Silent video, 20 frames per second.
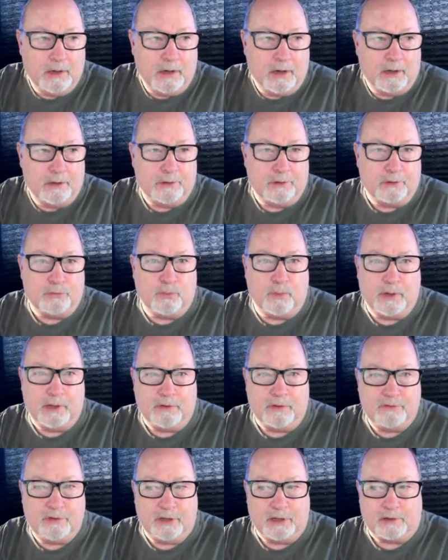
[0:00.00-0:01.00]
on the
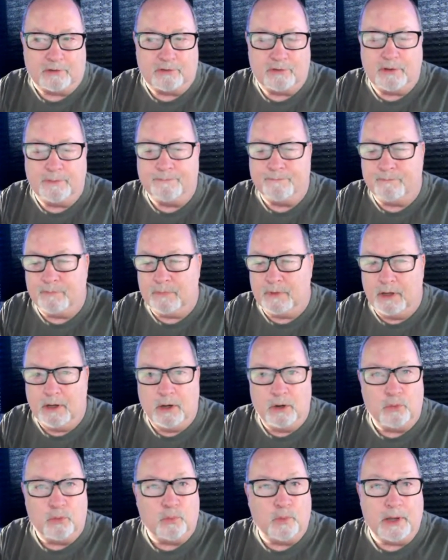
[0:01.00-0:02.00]
26th,
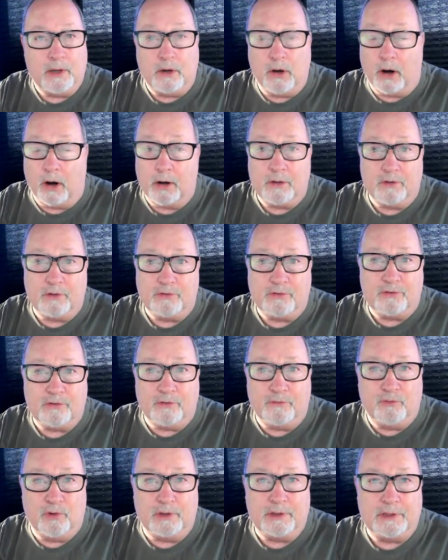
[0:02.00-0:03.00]
regardless
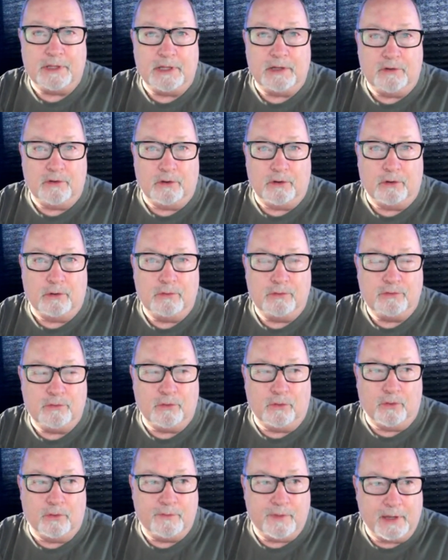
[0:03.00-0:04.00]
of what they do.
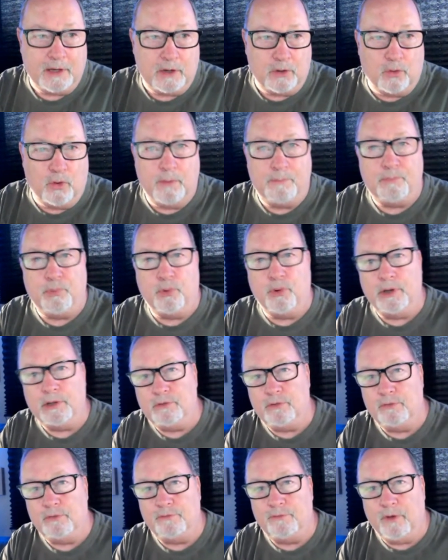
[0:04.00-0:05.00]
So if they go up
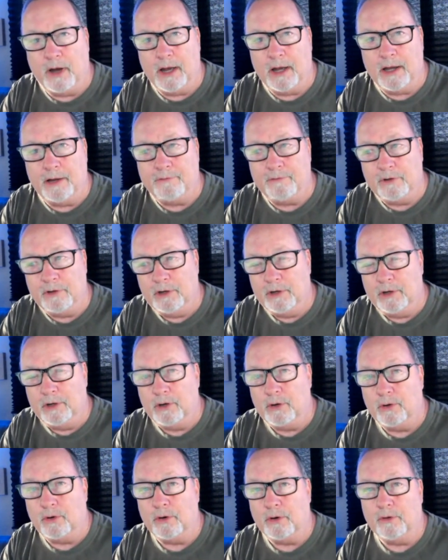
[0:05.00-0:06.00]
0.25
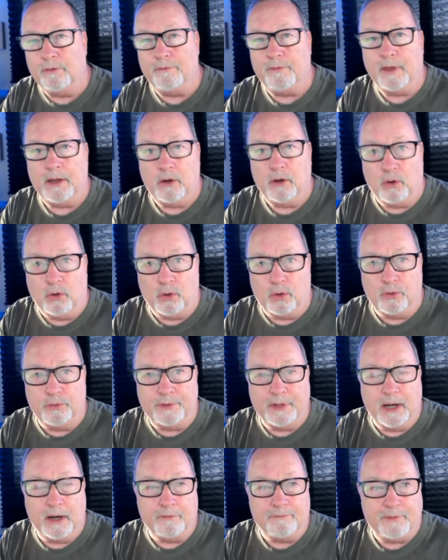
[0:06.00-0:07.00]
or if they hold,
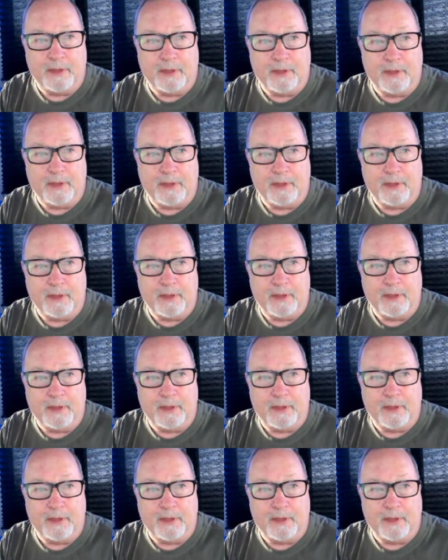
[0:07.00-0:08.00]
now if they
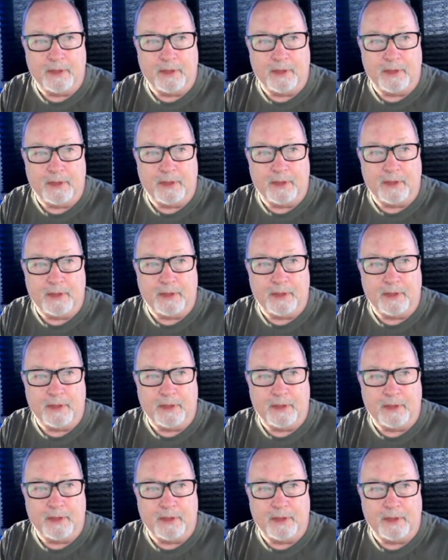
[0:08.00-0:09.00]
rates are probably going to take
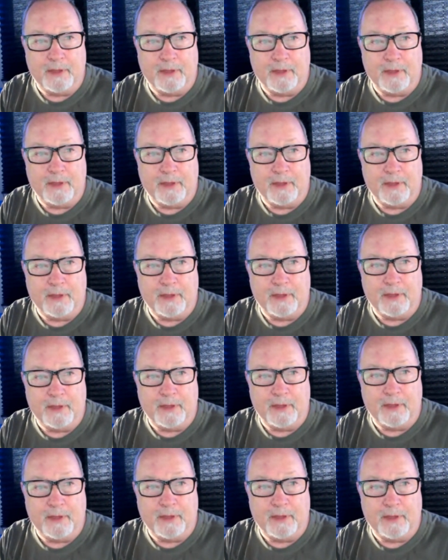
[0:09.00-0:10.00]
a pretty
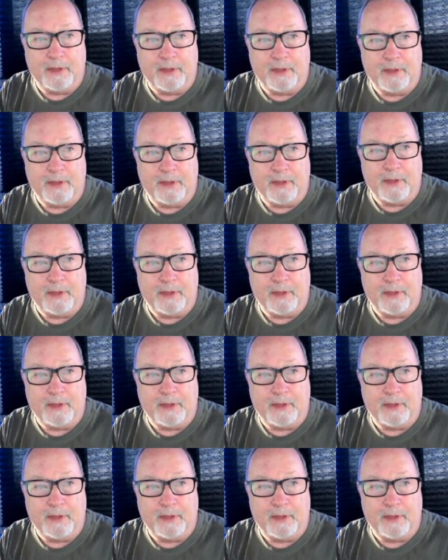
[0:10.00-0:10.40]
good dip,